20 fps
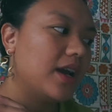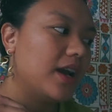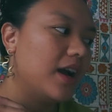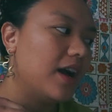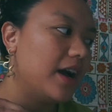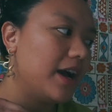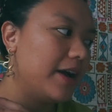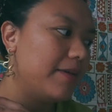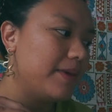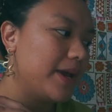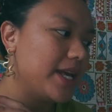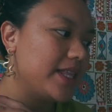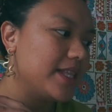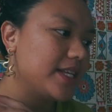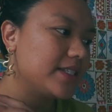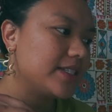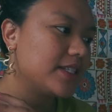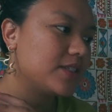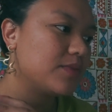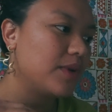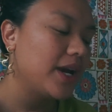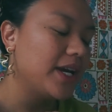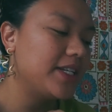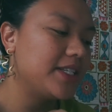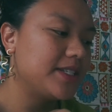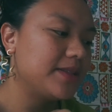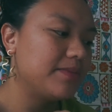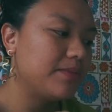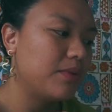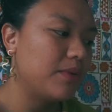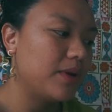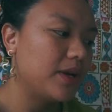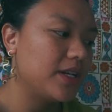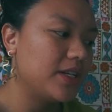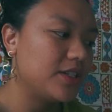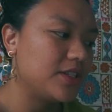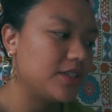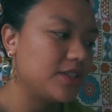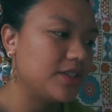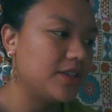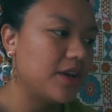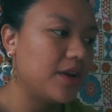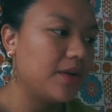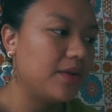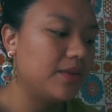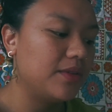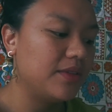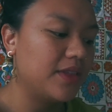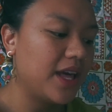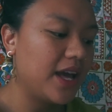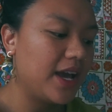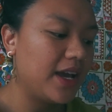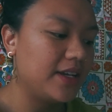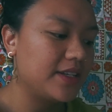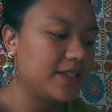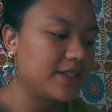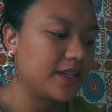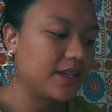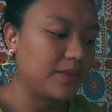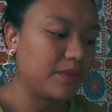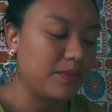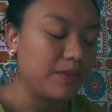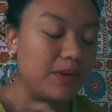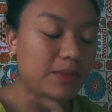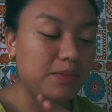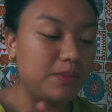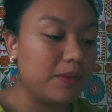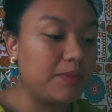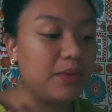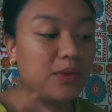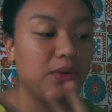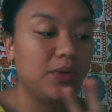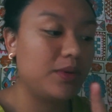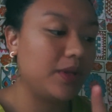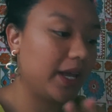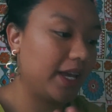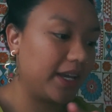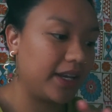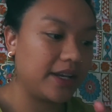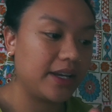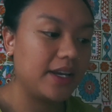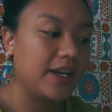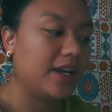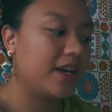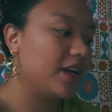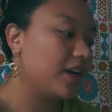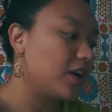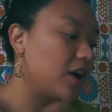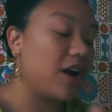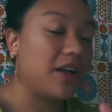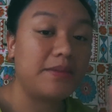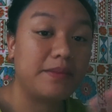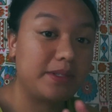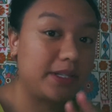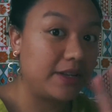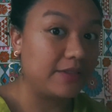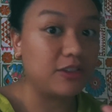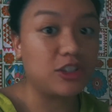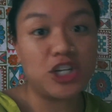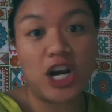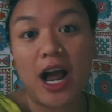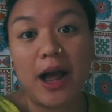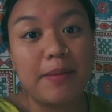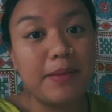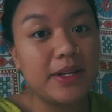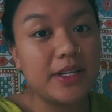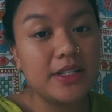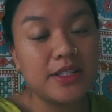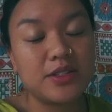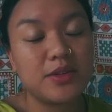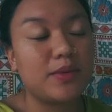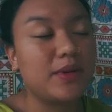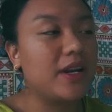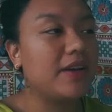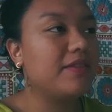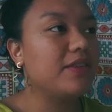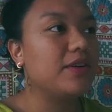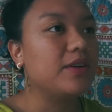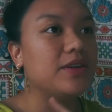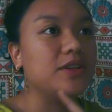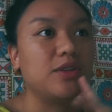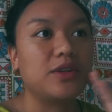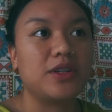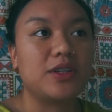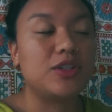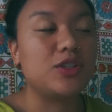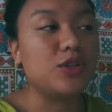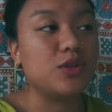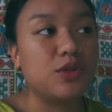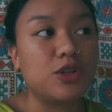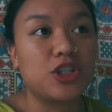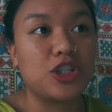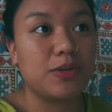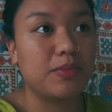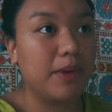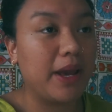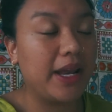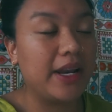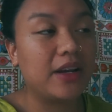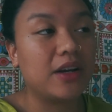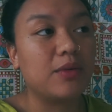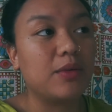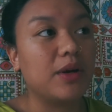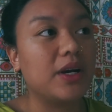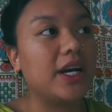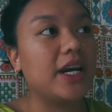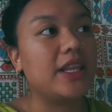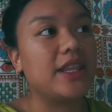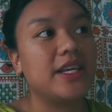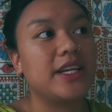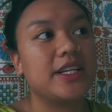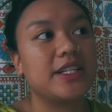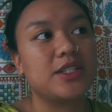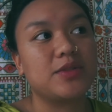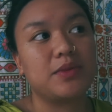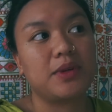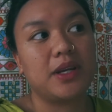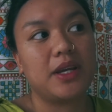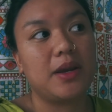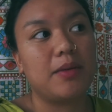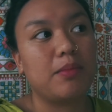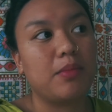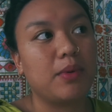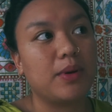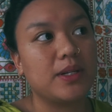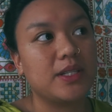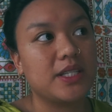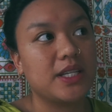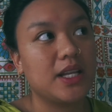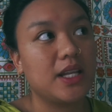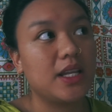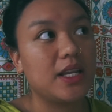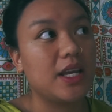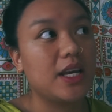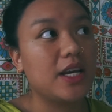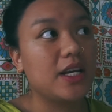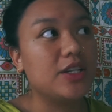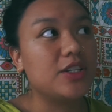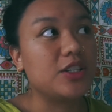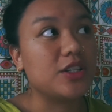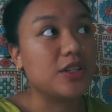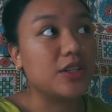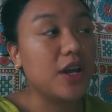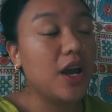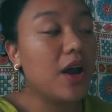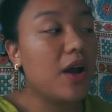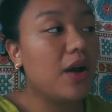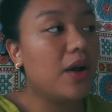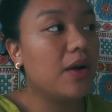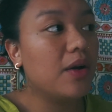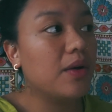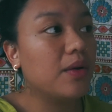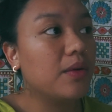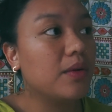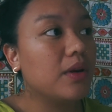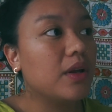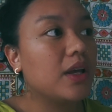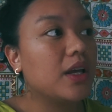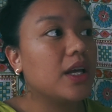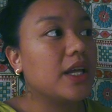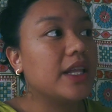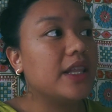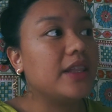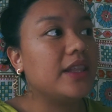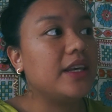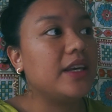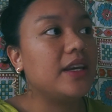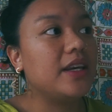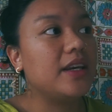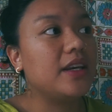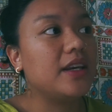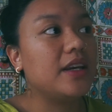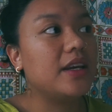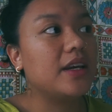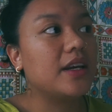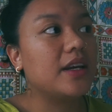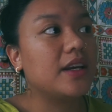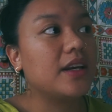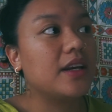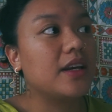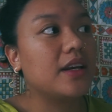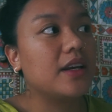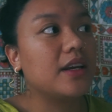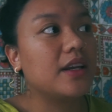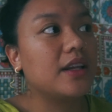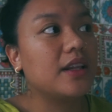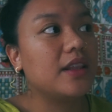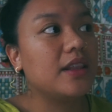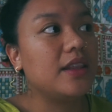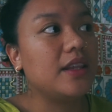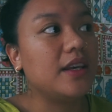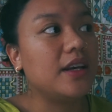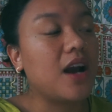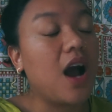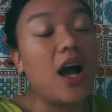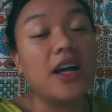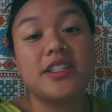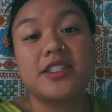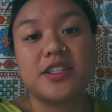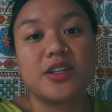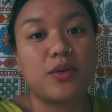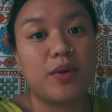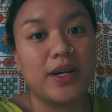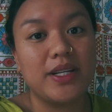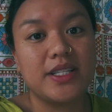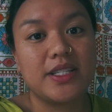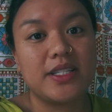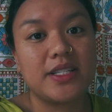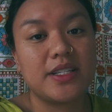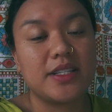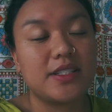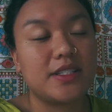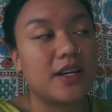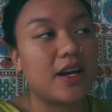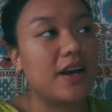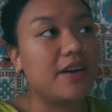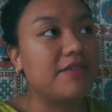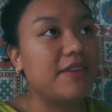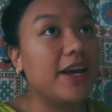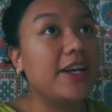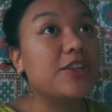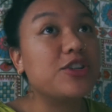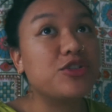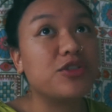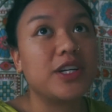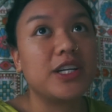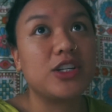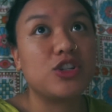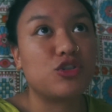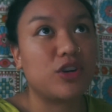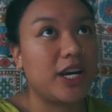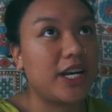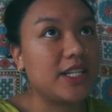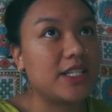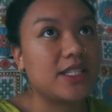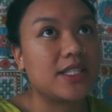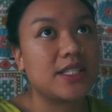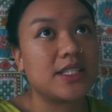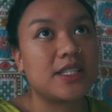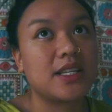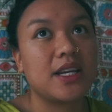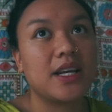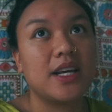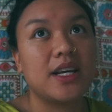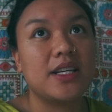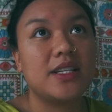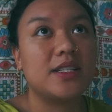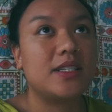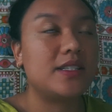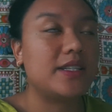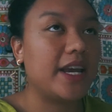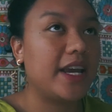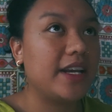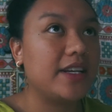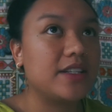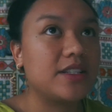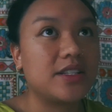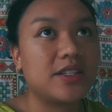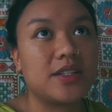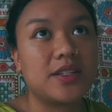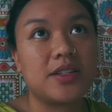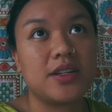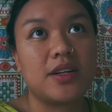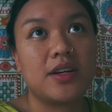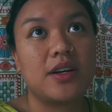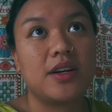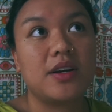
And this is why it's important to know that like when people who like call themselves shamans or whatever, or like do shamanic work, I think it's really important to know the consequences of entering trance states